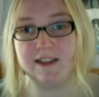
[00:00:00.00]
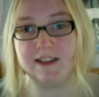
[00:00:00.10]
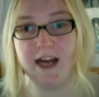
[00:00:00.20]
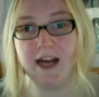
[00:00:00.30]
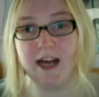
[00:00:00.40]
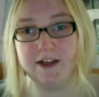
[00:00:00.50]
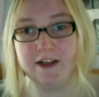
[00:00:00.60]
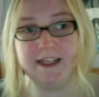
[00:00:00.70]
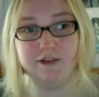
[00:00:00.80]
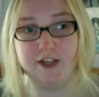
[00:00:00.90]
not a good
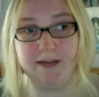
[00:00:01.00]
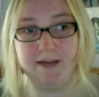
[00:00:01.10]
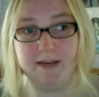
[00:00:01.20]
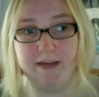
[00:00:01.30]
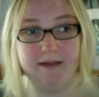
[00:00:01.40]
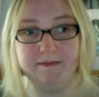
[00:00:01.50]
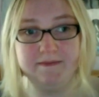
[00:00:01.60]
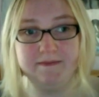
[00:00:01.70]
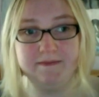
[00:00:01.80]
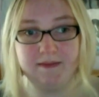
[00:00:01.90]
heel champion.
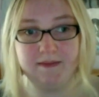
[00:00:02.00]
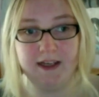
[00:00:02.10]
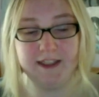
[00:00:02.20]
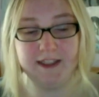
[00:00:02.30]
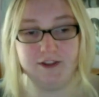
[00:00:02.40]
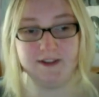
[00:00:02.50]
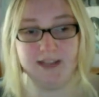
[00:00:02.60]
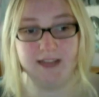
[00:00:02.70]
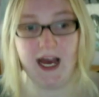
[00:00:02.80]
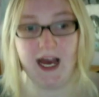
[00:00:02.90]
He's just
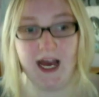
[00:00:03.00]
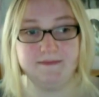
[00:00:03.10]
not.